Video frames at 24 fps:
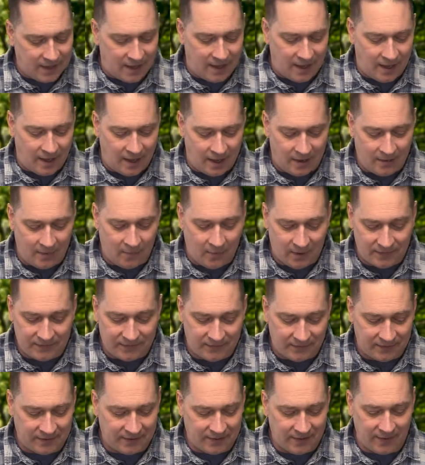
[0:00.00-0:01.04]
uh, what
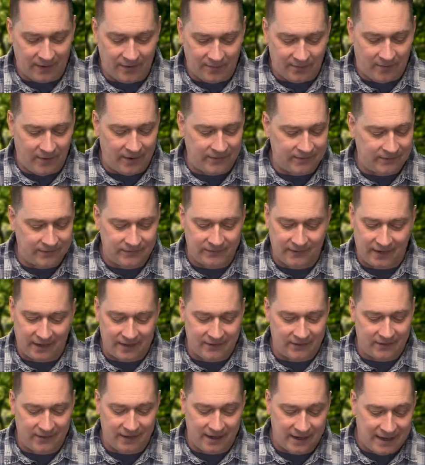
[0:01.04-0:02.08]
the little voice inside
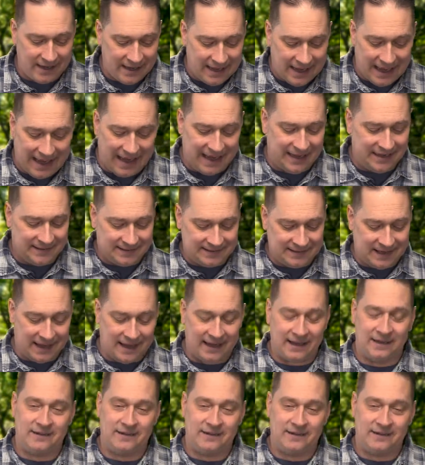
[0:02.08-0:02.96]
your head is saying.